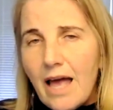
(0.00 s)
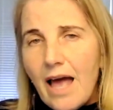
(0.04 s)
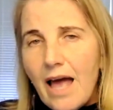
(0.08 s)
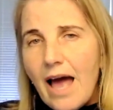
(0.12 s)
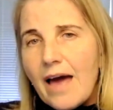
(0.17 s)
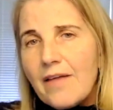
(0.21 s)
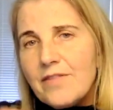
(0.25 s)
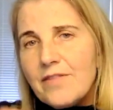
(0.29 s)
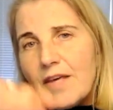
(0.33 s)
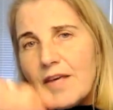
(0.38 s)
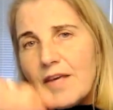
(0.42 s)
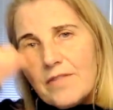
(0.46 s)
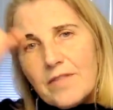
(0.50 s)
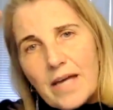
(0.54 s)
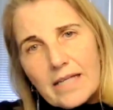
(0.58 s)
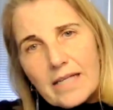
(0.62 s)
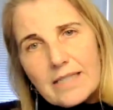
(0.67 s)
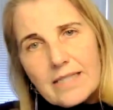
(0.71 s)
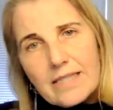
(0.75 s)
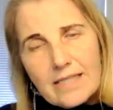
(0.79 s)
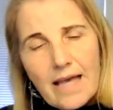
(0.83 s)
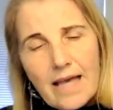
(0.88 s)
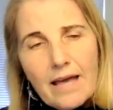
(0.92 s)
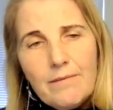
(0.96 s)
And then that
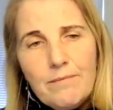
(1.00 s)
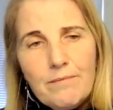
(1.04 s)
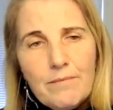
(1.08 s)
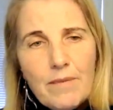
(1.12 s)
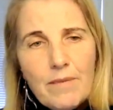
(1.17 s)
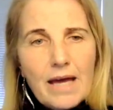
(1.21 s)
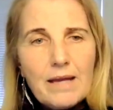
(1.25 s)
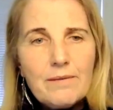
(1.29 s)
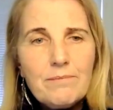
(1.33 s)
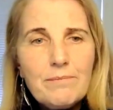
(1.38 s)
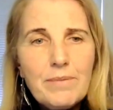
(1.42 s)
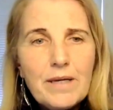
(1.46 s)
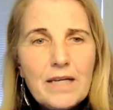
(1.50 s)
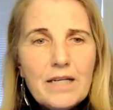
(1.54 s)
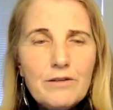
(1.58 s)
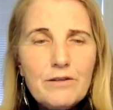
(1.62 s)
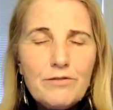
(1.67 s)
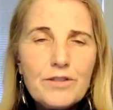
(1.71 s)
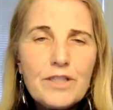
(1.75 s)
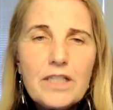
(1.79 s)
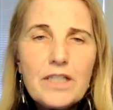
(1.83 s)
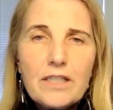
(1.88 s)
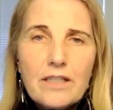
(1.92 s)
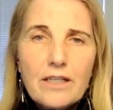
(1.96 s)
same man
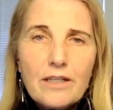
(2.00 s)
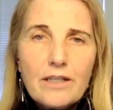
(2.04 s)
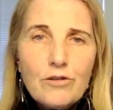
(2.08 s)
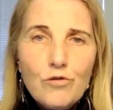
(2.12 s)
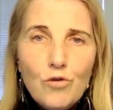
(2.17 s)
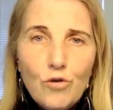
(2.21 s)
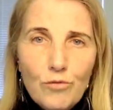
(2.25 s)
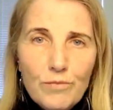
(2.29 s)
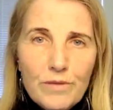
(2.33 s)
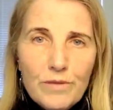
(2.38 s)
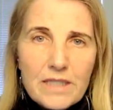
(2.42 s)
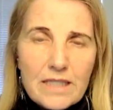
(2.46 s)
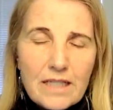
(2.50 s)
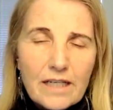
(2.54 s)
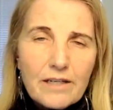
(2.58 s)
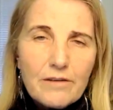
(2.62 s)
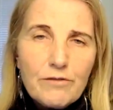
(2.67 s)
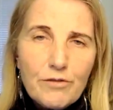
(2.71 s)
benefited enormously